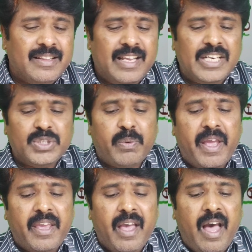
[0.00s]
That's
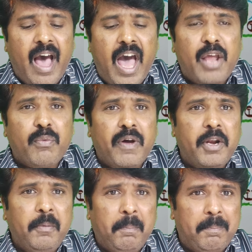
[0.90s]
why
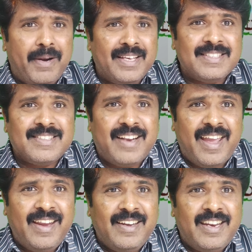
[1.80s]
R1 plus
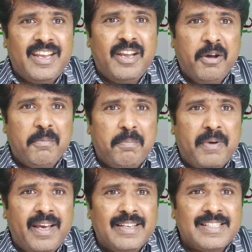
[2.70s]
90
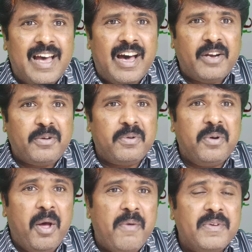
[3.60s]
plus
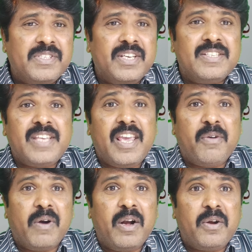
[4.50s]
R2, which is
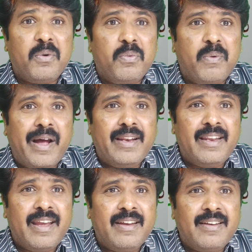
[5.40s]
equal to
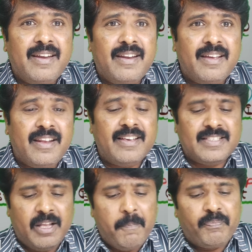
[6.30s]
180 degrees.